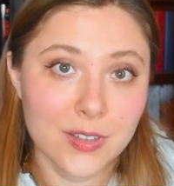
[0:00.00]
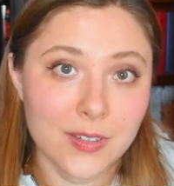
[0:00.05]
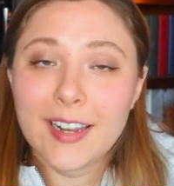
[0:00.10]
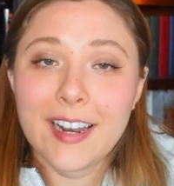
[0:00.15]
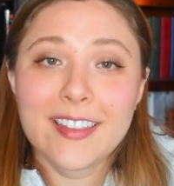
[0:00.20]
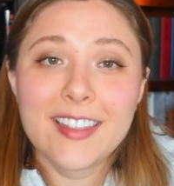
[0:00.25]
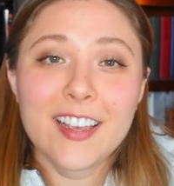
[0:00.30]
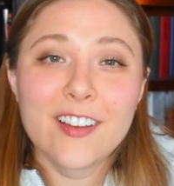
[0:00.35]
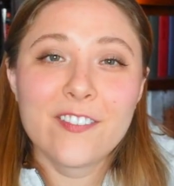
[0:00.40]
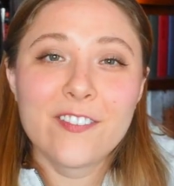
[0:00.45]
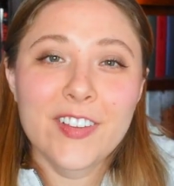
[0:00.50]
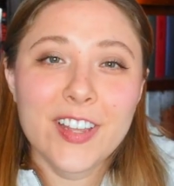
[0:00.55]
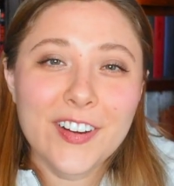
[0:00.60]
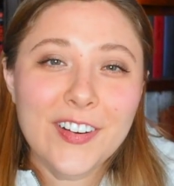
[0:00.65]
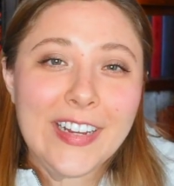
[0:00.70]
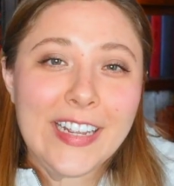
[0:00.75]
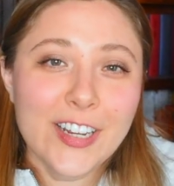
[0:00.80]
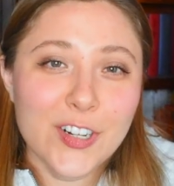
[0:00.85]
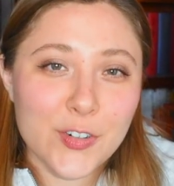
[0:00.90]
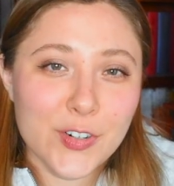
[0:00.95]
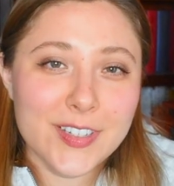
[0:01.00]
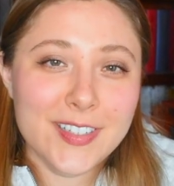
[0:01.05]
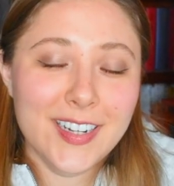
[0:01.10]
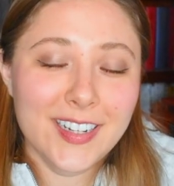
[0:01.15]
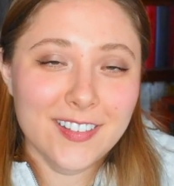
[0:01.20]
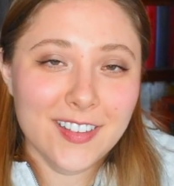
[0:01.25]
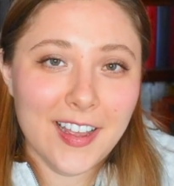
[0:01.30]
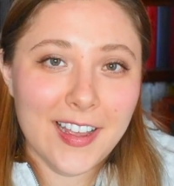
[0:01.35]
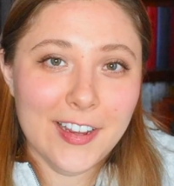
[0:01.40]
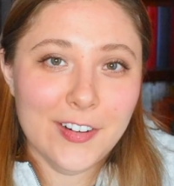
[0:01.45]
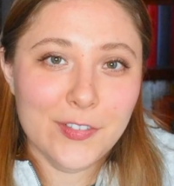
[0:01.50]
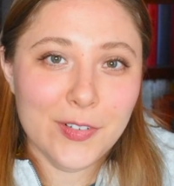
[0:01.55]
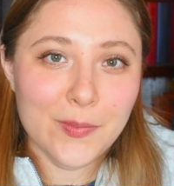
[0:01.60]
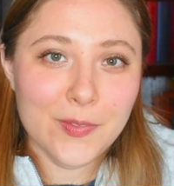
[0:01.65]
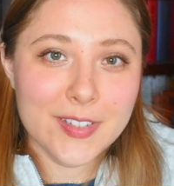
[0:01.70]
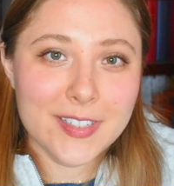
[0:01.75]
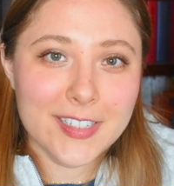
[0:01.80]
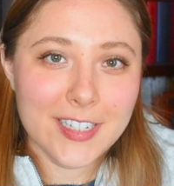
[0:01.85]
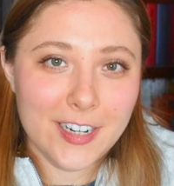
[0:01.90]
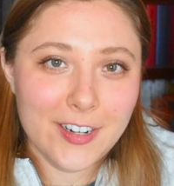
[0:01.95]
Then I think a very interesting line from
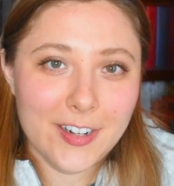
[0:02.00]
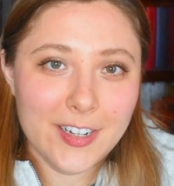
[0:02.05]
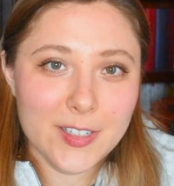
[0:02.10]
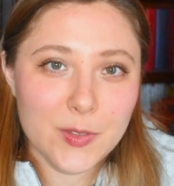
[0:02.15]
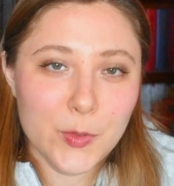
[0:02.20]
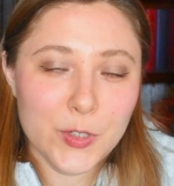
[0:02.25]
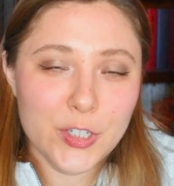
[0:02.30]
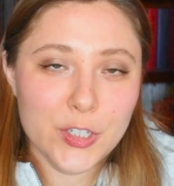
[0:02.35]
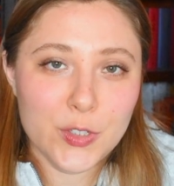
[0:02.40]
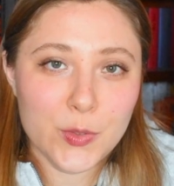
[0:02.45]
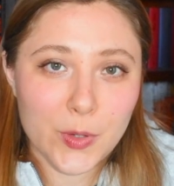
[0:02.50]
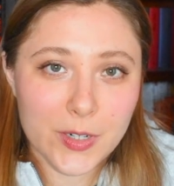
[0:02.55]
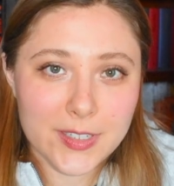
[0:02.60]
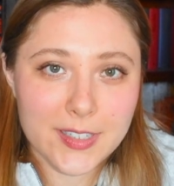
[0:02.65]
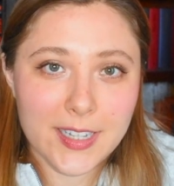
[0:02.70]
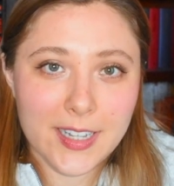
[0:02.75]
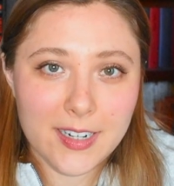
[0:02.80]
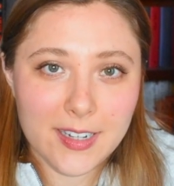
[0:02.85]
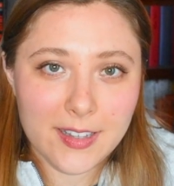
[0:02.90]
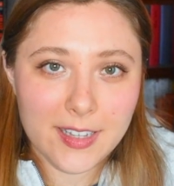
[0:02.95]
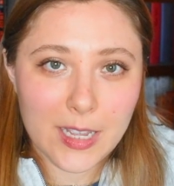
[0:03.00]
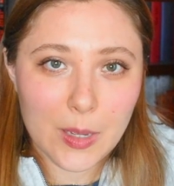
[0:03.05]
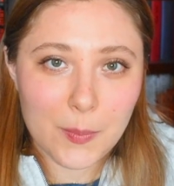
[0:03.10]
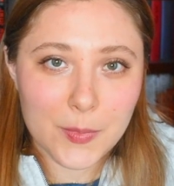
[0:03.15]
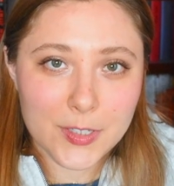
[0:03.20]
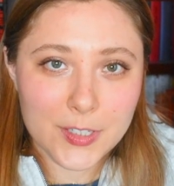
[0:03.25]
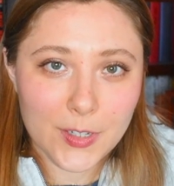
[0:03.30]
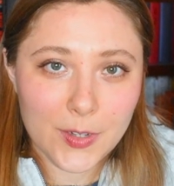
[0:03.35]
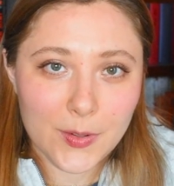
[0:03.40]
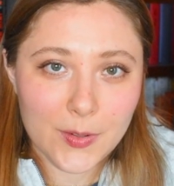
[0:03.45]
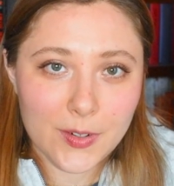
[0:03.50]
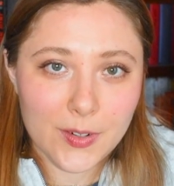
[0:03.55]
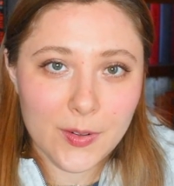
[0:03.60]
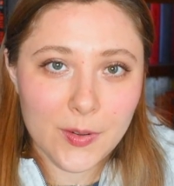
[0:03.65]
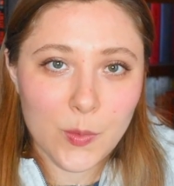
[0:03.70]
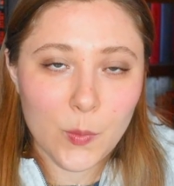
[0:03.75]
Viserys, which is towards the end of the episode,